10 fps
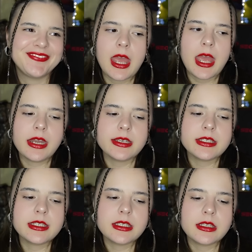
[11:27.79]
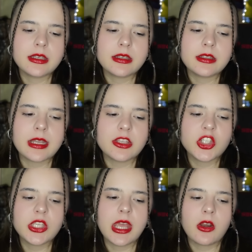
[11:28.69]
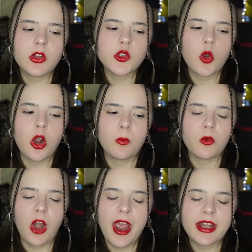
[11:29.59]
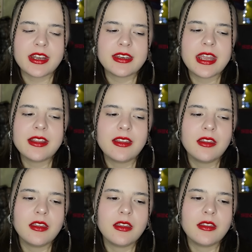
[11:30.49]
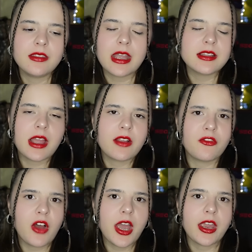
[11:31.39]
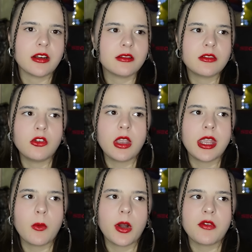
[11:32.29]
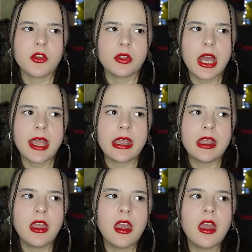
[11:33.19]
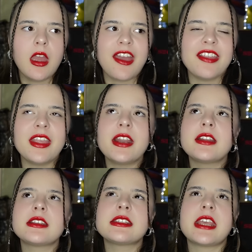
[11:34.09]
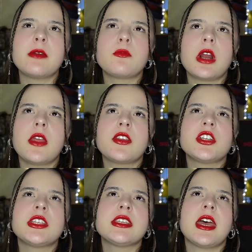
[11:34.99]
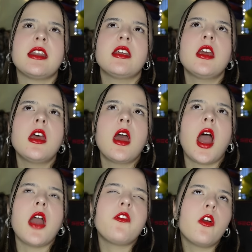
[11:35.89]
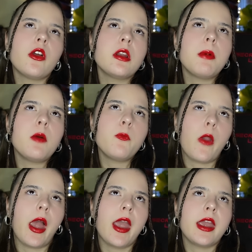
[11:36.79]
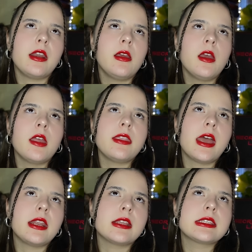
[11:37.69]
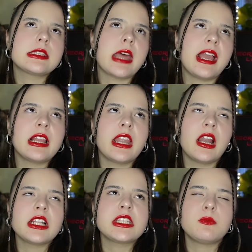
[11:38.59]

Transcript: And that she then also got Bride, and then that, like, fine, you can get whatever you like. And then in the same breath, she said, I've heard about Bride that it's like a little